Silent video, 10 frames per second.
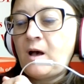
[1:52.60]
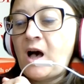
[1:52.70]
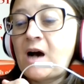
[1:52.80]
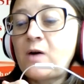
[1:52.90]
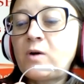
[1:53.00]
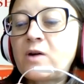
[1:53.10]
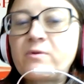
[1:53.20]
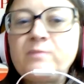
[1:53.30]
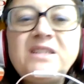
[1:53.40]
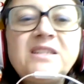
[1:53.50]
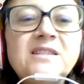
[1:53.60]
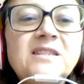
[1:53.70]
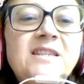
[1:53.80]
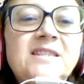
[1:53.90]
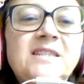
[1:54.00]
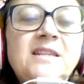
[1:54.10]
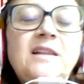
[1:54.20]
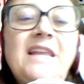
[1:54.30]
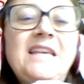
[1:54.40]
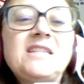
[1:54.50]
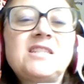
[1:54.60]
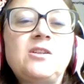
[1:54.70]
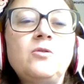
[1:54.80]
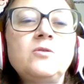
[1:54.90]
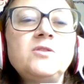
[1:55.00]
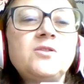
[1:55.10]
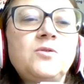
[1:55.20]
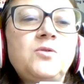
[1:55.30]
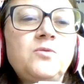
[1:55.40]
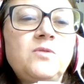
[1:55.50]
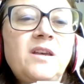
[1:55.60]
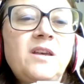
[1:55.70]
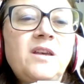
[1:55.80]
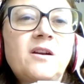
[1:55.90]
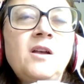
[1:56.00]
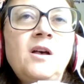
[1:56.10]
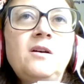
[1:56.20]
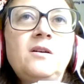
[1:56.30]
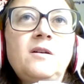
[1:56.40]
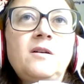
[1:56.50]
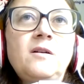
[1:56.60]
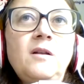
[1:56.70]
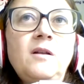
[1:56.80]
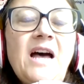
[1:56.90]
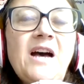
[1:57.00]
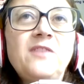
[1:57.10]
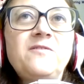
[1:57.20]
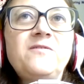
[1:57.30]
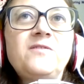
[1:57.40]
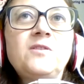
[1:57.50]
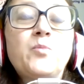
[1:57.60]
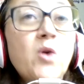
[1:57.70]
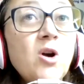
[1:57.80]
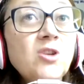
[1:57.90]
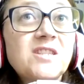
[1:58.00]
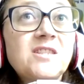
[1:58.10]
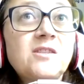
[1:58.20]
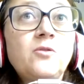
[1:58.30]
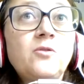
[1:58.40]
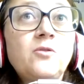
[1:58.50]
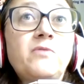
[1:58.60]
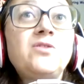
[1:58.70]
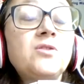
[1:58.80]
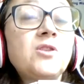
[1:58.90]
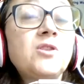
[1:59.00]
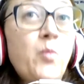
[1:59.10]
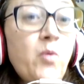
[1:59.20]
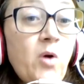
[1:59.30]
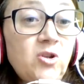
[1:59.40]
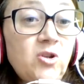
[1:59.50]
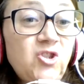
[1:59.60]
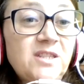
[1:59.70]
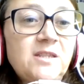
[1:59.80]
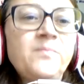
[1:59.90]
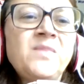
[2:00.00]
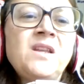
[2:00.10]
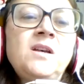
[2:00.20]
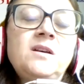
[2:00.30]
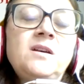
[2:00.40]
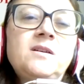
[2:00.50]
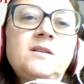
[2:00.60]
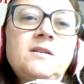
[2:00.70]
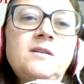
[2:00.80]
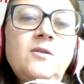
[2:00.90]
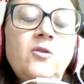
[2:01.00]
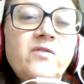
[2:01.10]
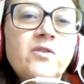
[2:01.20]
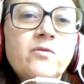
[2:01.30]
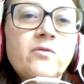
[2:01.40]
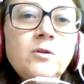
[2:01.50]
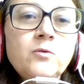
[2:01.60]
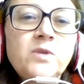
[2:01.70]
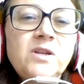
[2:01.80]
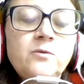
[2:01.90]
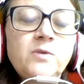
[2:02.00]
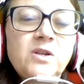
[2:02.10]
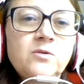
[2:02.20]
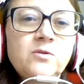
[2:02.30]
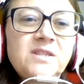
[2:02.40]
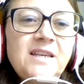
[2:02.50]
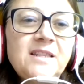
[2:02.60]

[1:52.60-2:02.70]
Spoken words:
how are remittances linked also to their life projects or return projects. Overall, we could say